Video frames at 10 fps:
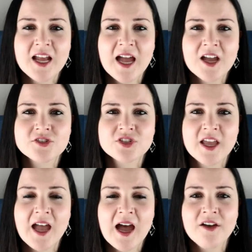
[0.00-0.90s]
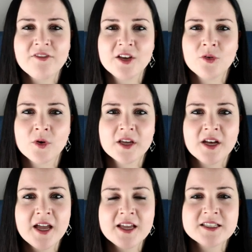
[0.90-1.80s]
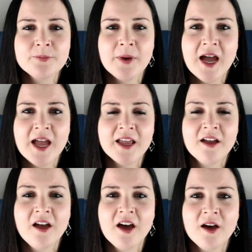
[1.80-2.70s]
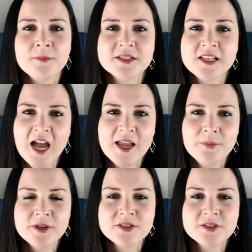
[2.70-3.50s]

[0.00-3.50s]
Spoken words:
I actually have it organized by type.